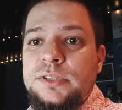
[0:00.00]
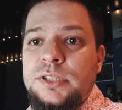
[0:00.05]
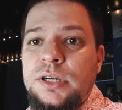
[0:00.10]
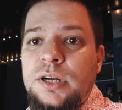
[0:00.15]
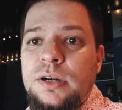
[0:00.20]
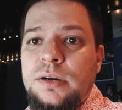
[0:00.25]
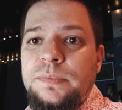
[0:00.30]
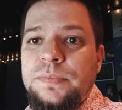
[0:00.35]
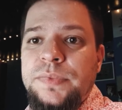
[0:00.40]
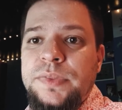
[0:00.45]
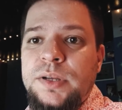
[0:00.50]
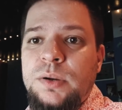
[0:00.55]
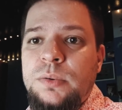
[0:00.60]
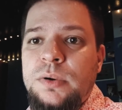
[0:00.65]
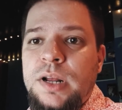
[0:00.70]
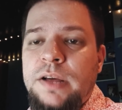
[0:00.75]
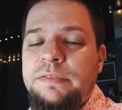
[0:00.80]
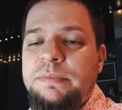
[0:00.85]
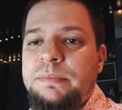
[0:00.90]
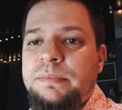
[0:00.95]
You know, they
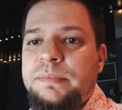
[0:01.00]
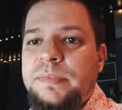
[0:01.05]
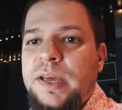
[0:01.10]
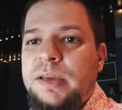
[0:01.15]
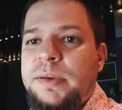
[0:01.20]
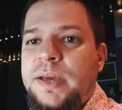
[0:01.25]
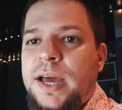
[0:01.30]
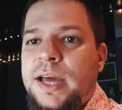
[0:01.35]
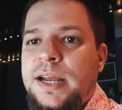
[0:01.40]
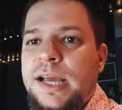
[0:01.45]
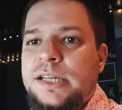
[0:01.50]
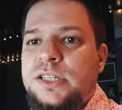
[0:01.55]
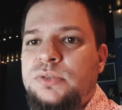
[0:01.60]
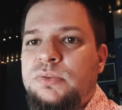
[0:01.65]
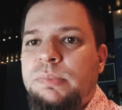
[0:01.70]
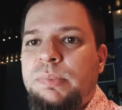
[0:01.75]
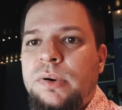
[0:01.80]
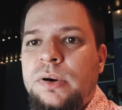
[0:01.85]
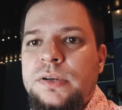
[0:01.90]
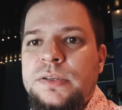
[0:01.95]
would have maybe had
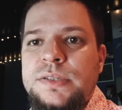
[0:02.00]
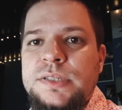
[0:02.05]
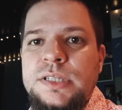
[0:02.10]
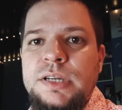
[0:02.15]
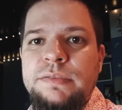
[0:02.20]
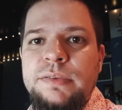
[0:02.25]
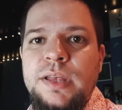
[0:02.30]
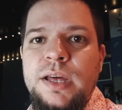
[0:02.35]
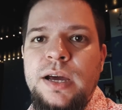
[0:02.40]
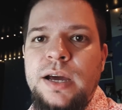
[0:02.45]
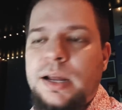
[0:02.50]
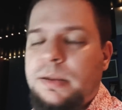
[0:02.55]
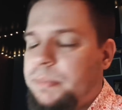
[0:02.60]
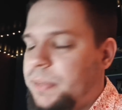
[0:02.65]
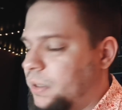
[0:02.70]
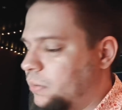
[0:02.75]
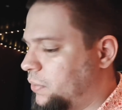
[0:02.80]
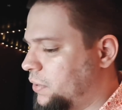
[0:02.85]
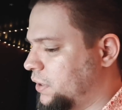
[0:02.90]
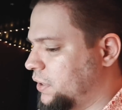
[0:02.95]
extra points if they had
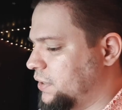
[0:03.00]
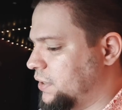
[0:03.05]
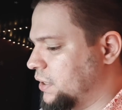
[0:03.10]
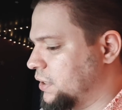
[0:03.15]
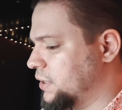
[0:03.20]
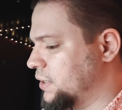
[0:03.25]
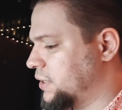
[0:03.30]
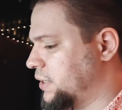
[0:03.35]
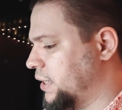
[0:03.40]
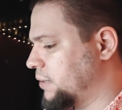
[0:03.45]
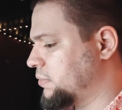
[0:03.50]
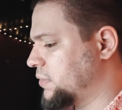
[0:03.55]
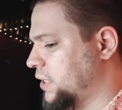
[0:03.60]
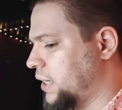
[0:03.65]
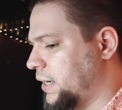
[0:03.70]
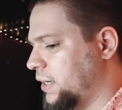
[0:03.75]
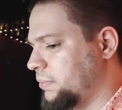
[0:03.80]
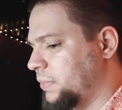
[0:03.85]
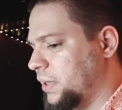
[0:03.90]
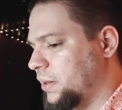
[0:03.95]
been released at the same
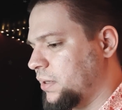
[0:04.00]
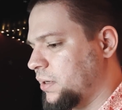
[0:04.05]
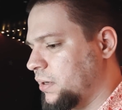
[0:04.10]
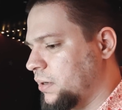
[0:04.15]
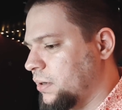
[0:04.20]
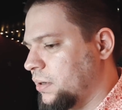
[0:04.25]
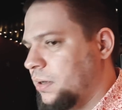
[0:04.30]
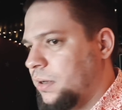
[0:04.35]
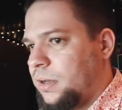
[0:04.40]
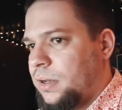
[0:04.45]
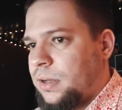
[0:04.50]
time, and the